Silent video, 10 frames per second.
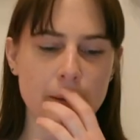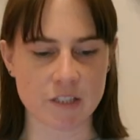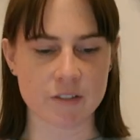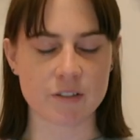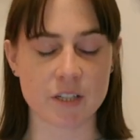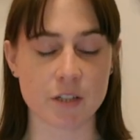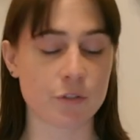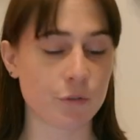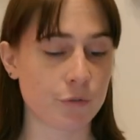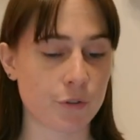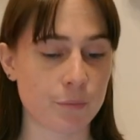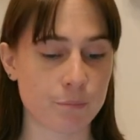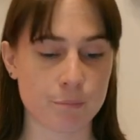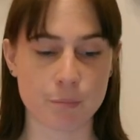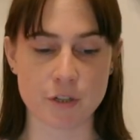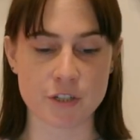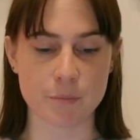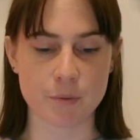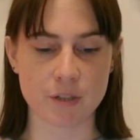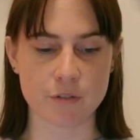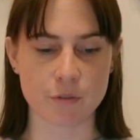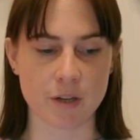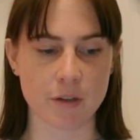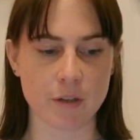That's gonna take us over budget, but that's okay.